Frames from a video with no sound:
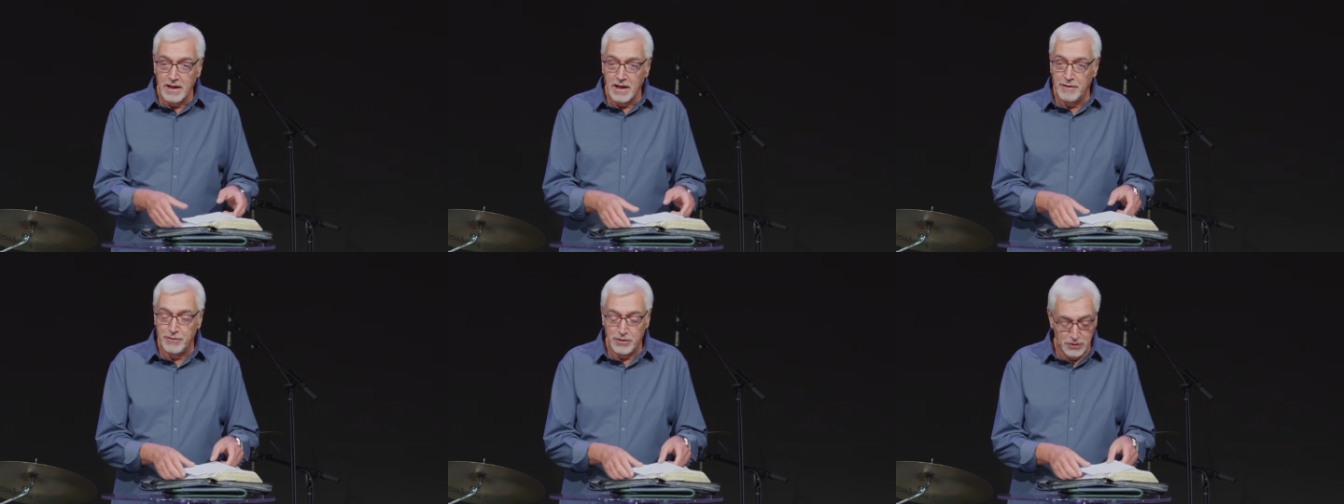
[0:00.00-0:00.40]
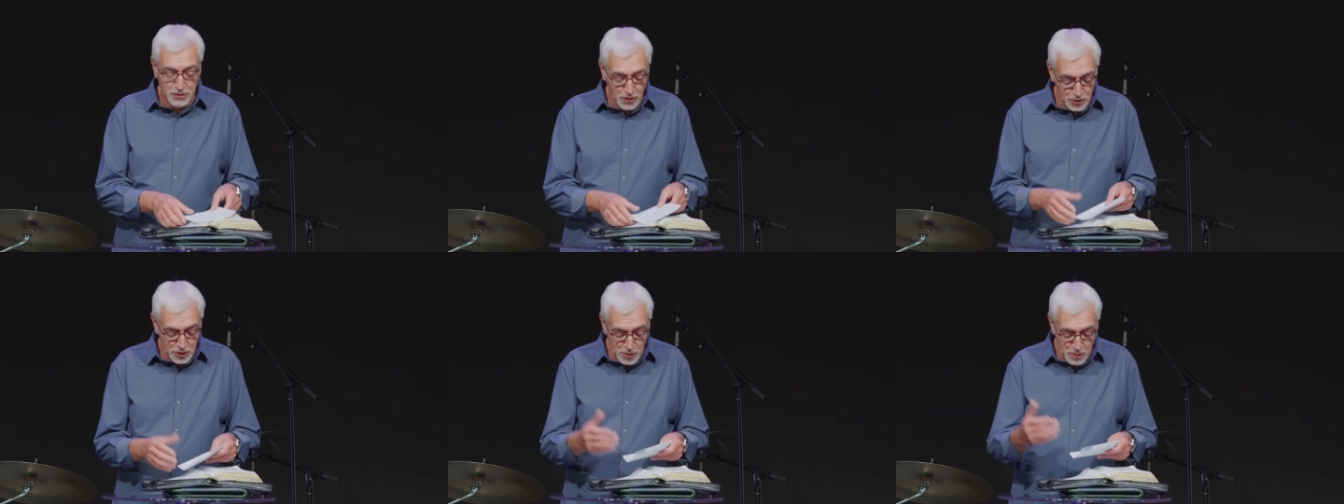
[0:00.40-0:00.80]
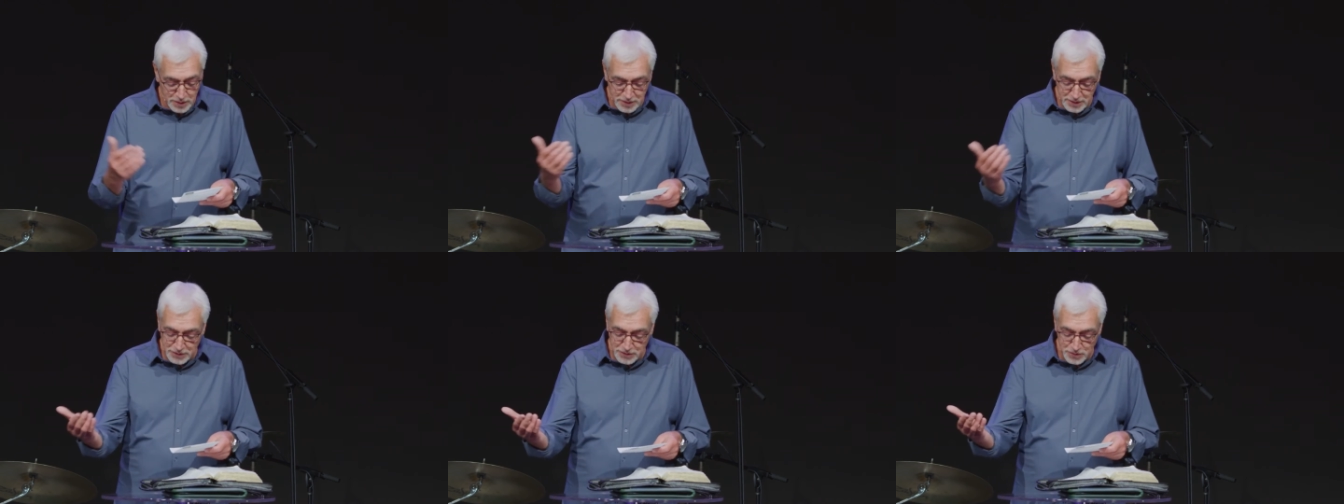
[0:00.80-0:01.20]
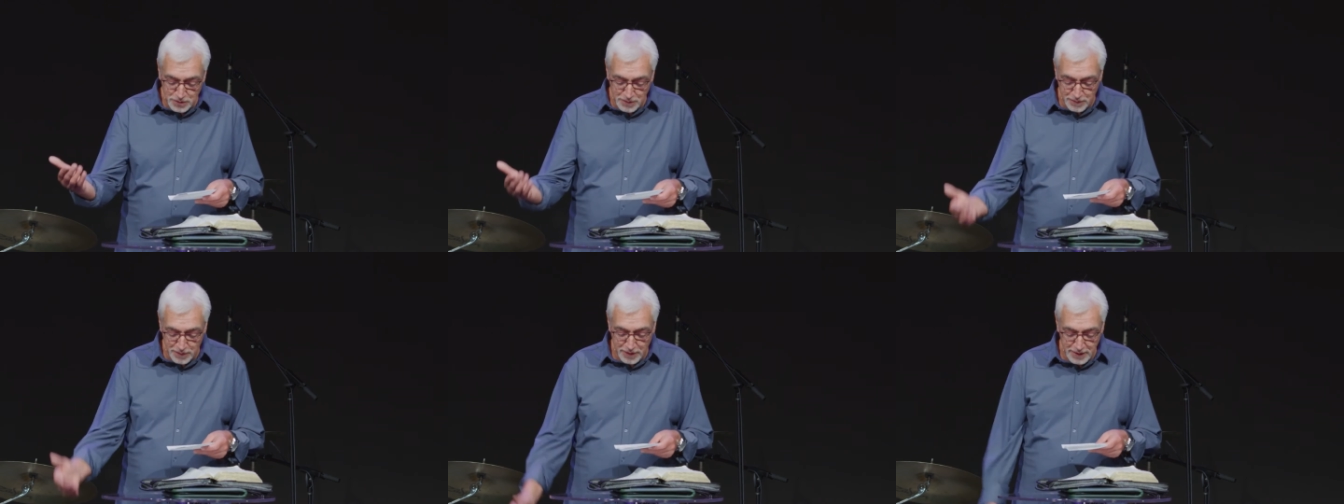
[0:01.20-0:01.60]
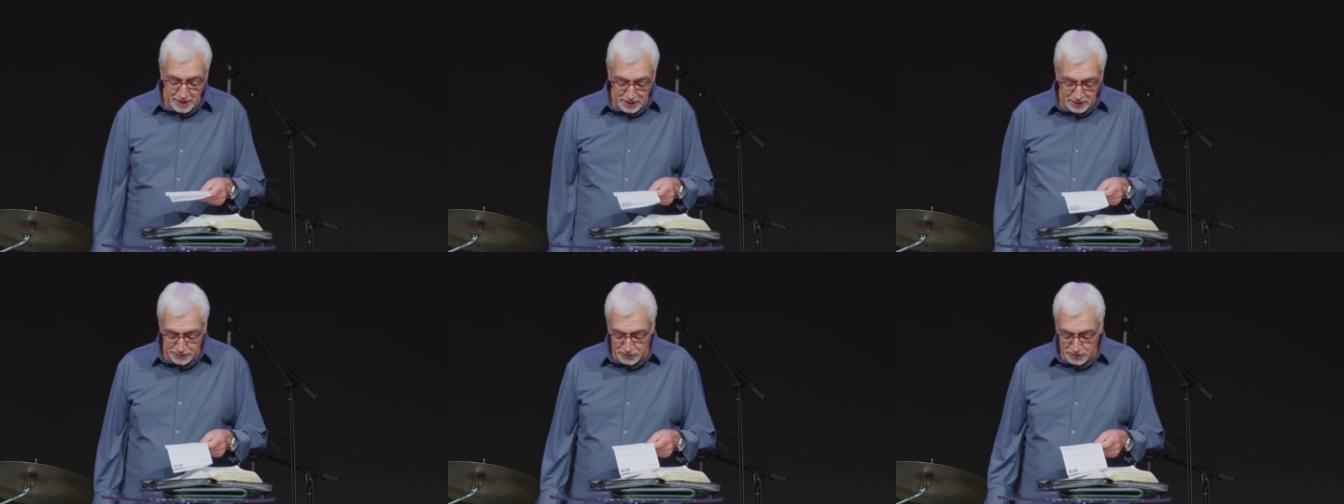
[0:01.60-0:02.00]
if you don't know what to do, the very
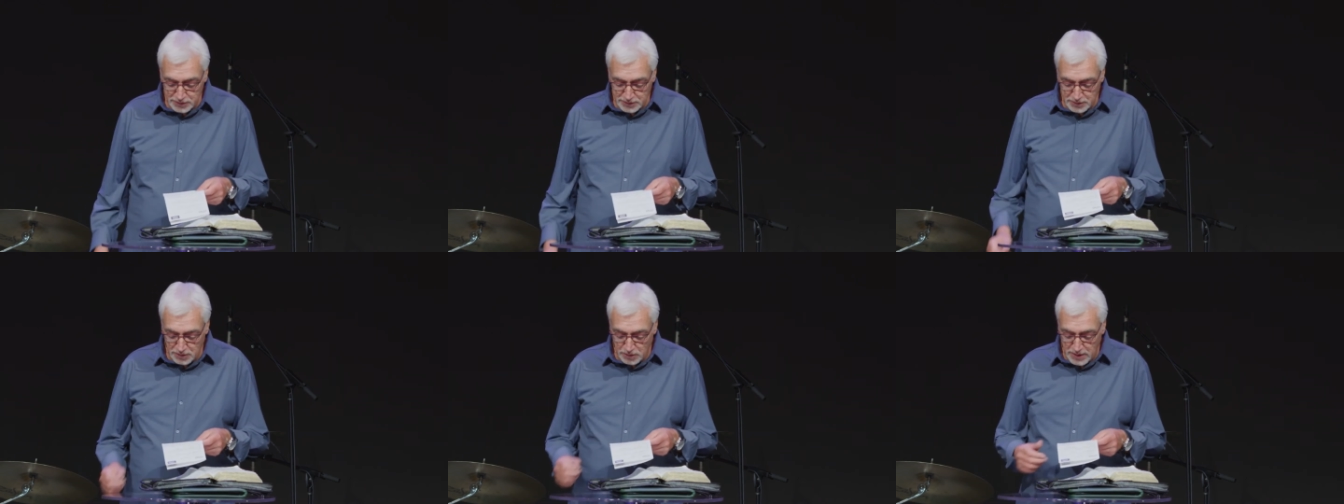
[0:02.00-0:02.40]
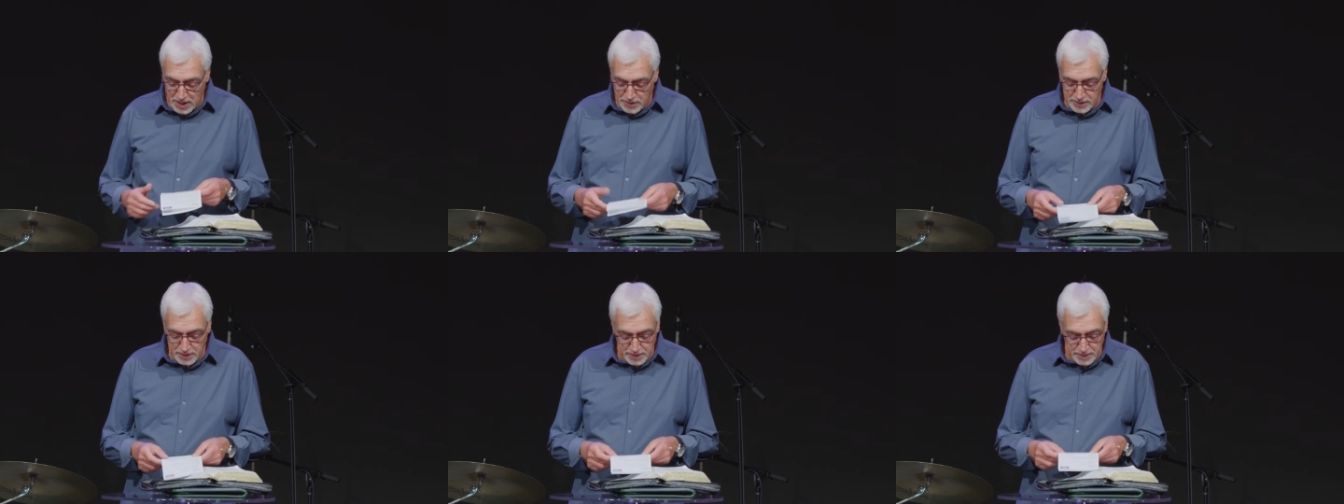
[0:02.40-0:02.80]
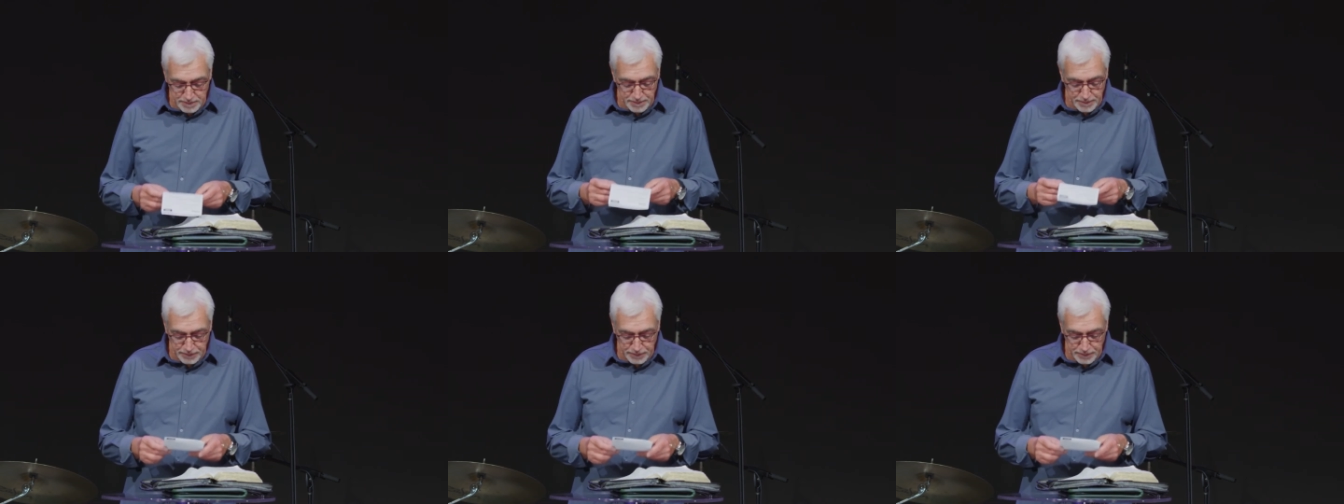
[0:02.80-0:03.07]
next verse, go down there,